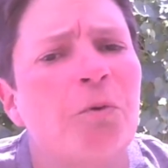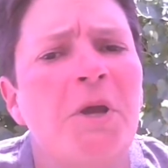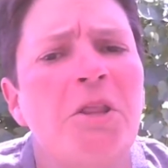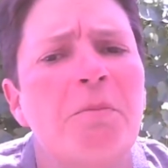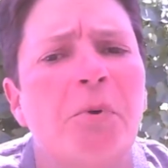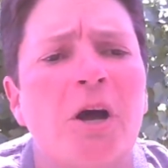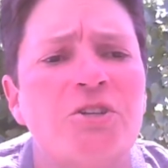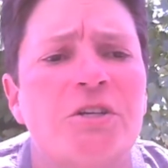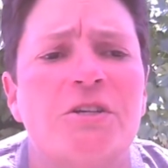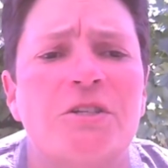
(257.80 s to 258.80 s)
For me, the
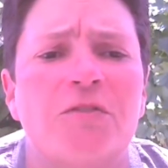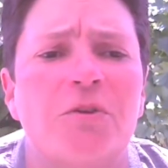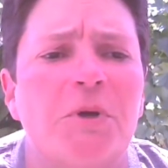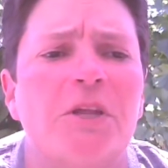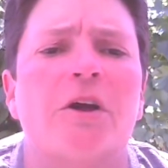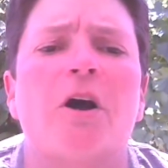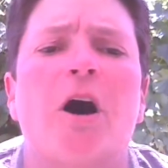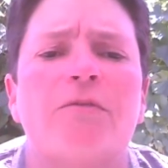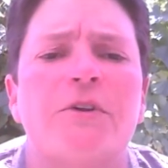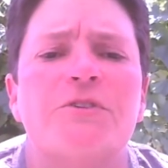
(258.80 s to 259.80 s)
project has given me the
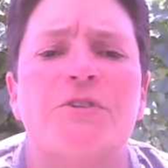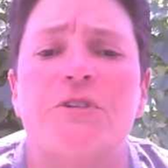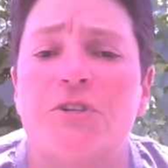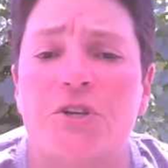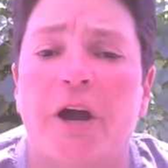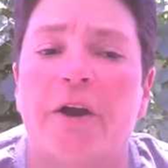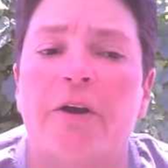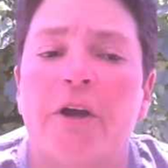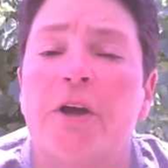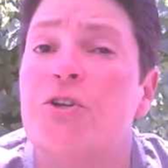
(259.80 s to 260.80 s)
confidence and
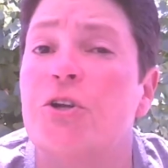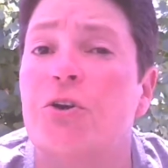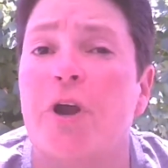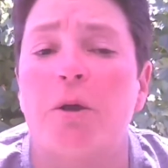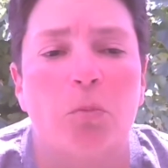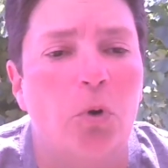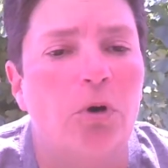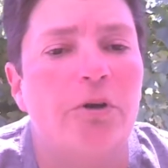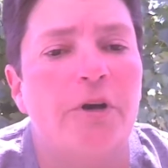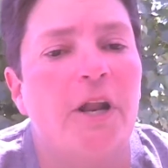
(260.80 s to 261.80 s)
desire to create
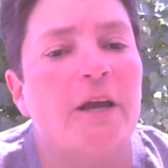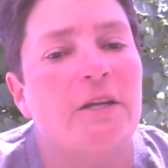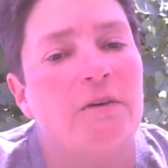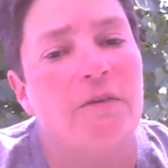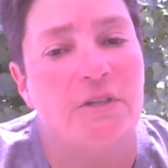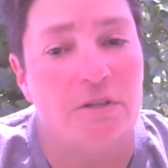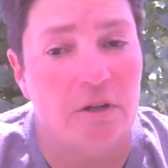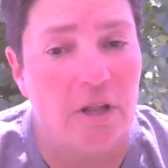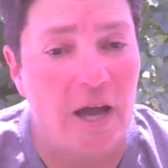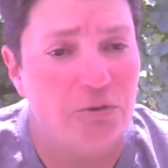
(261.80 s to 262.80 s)
more learning activities
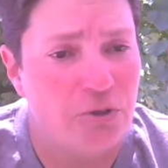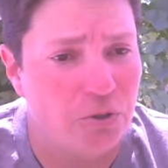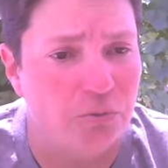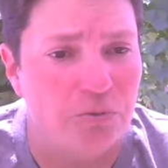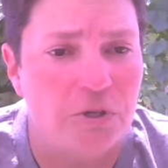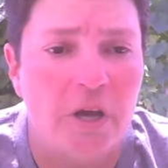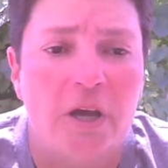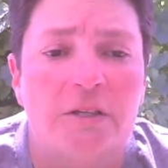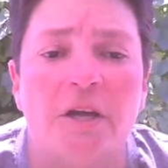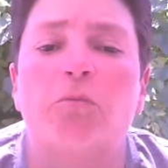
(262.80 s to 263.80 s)
that allow students
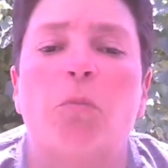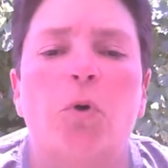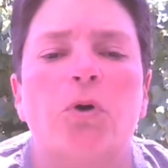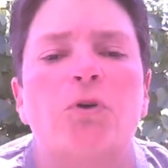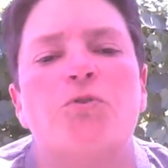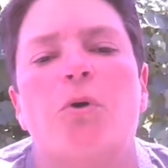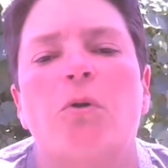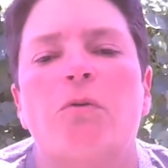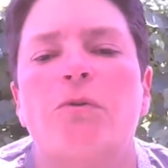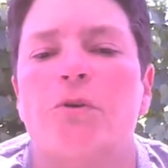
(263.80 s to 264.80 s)
to have more
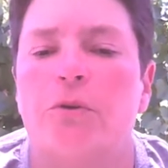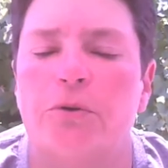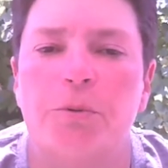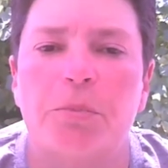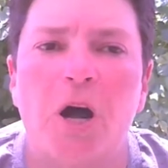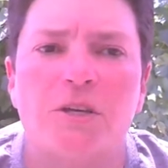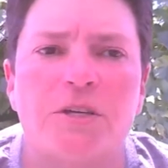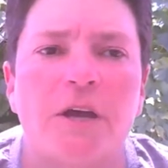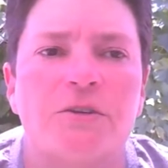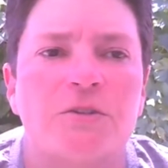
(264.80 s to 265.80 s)
control over the learning
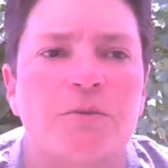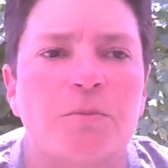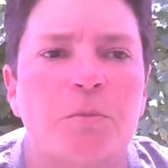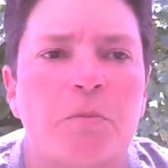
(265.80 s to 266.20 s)
process.